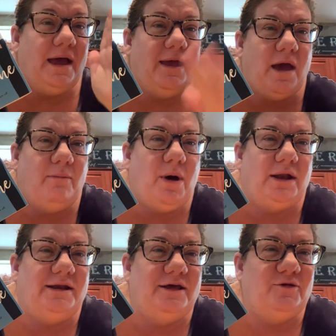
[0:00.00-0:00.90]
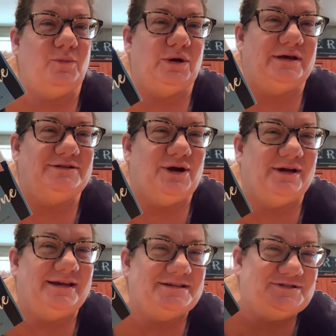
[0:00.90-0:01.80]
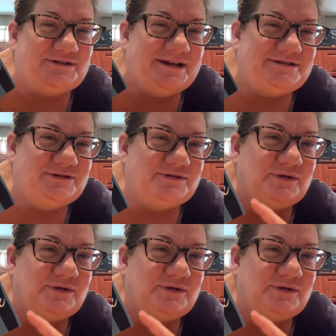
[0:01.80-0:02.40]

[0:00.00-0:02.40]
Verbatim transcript: I, I bought another book at Target yesterday too,